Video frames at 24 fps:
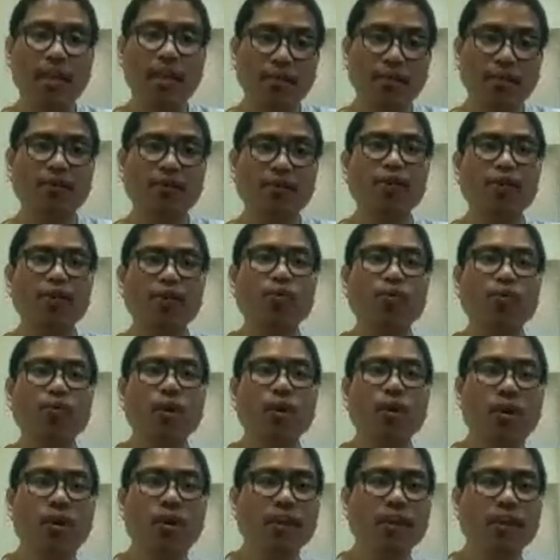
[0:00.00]
If you
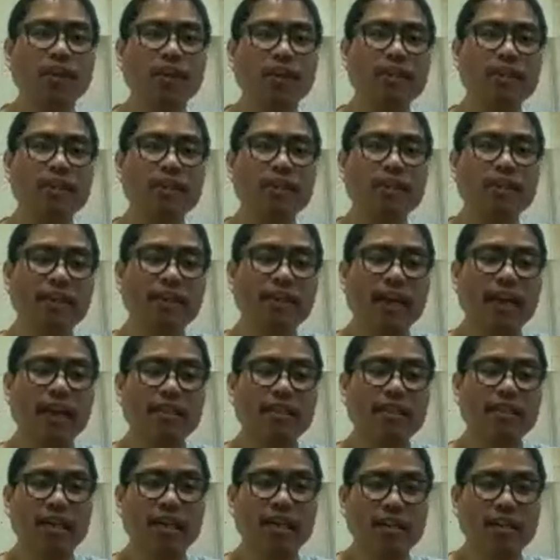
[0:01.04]
are eating in
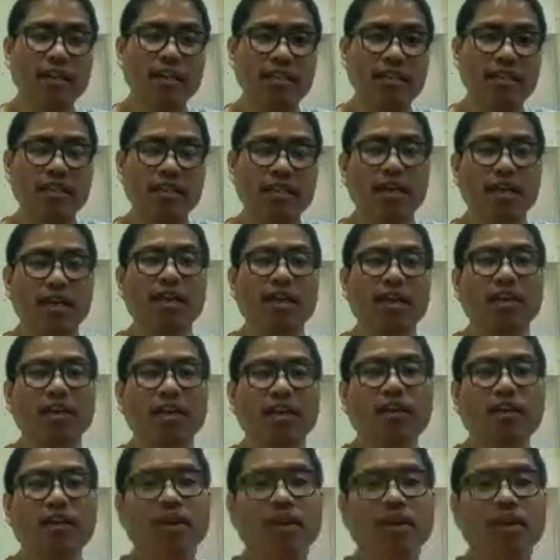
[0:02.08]
excess
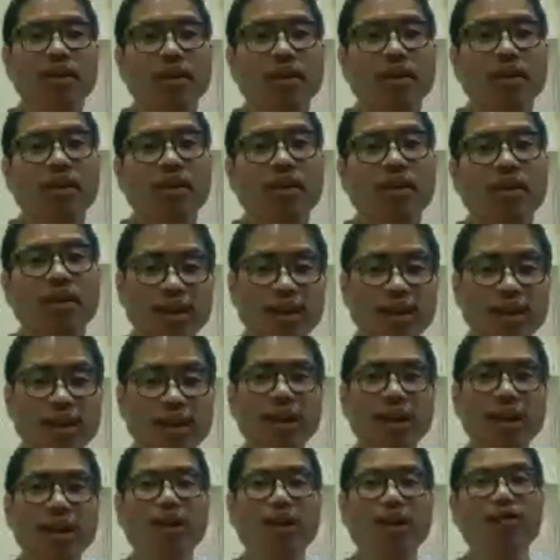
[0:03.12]

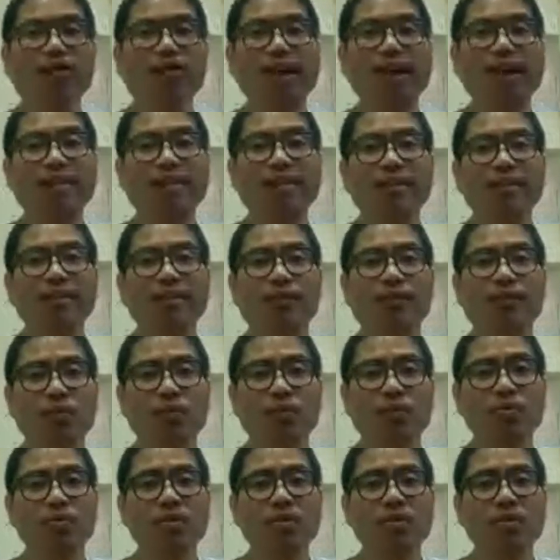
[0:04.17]
the fatty
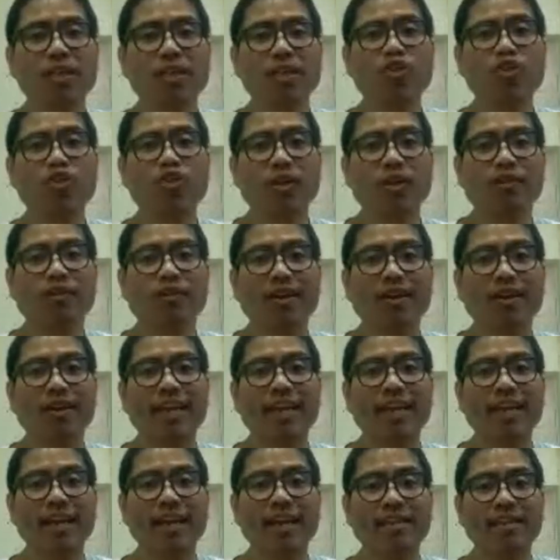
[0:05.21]
foods, saturated
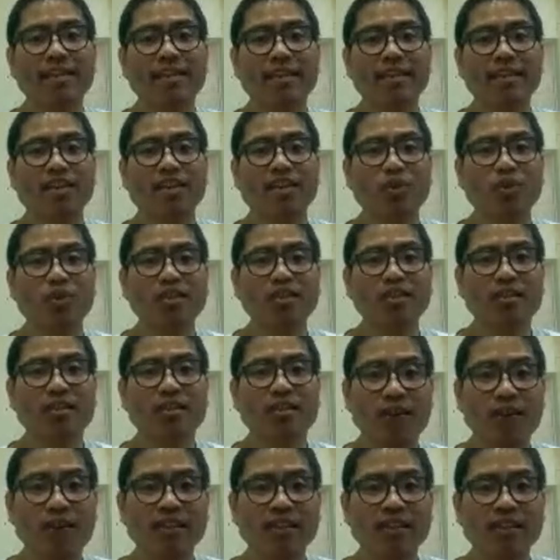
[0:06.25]
fatty acids, and the trans
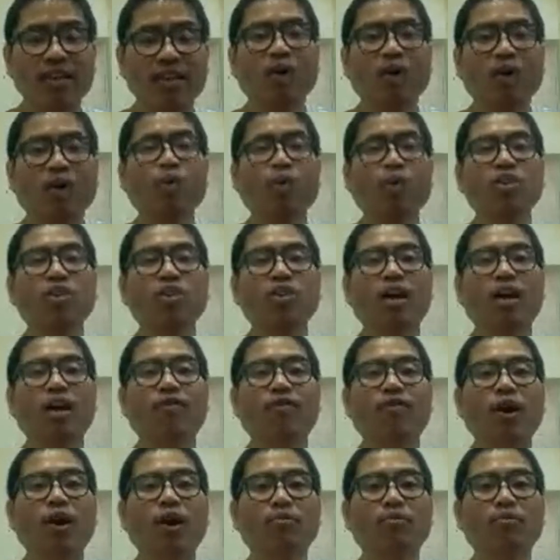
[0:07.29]
fats, which are
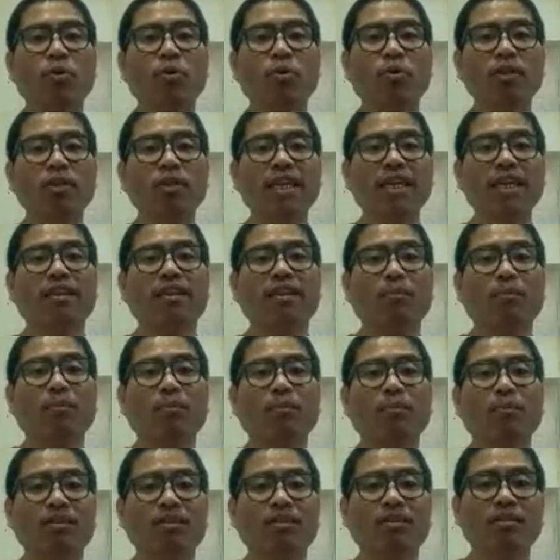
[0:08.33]
found mostly in the
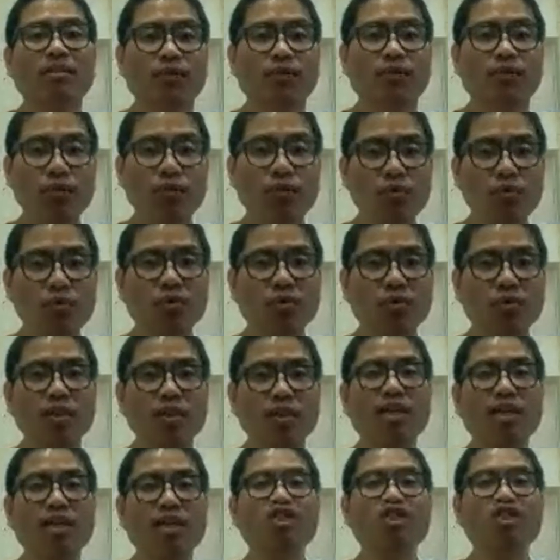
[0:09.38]
processed
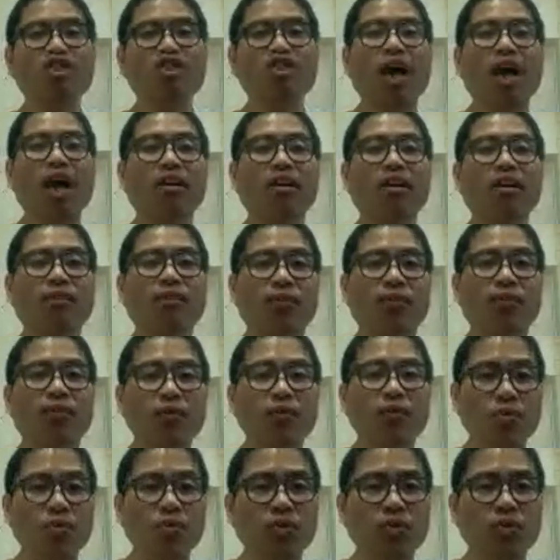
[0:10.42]
foods, junk
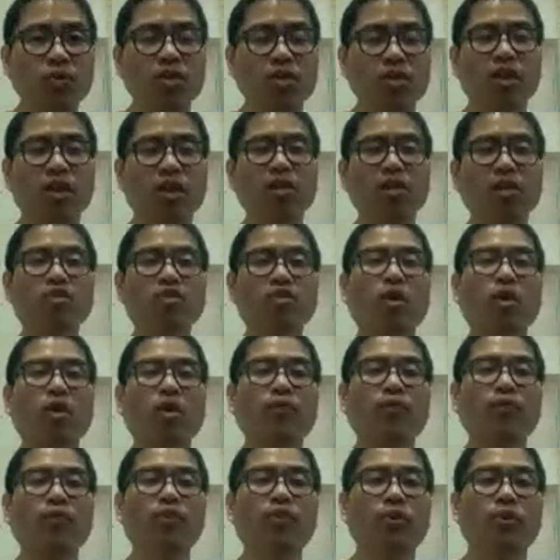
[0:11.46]
foods,
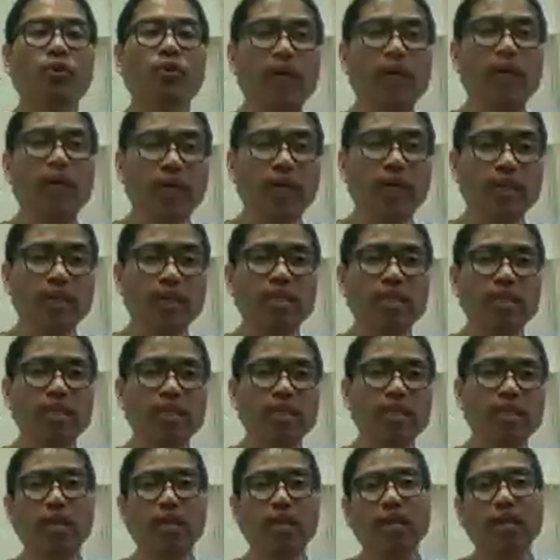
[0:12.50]
soft
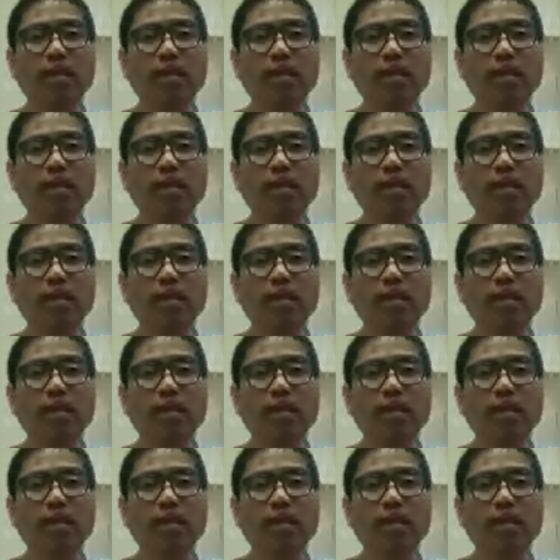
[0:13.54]
drinks,